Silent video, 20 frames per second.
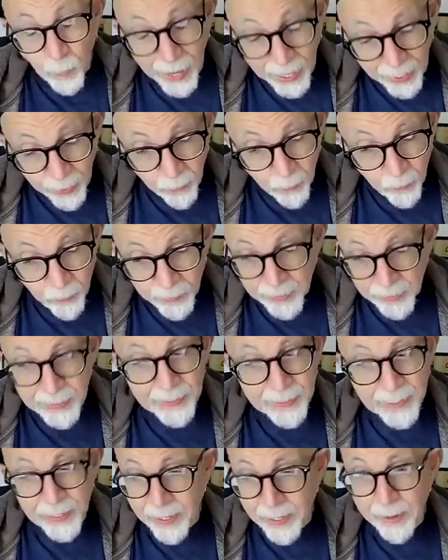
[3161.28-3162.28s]
Wow.
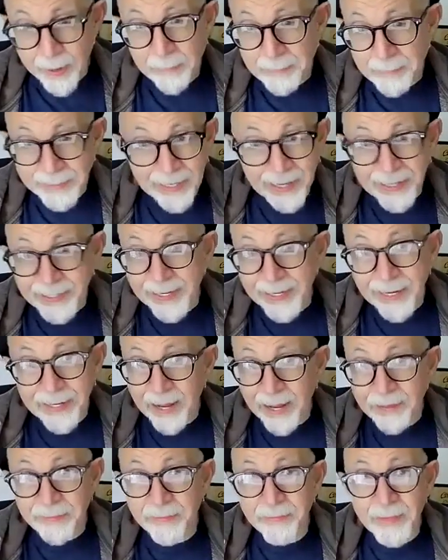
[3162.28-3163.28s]
I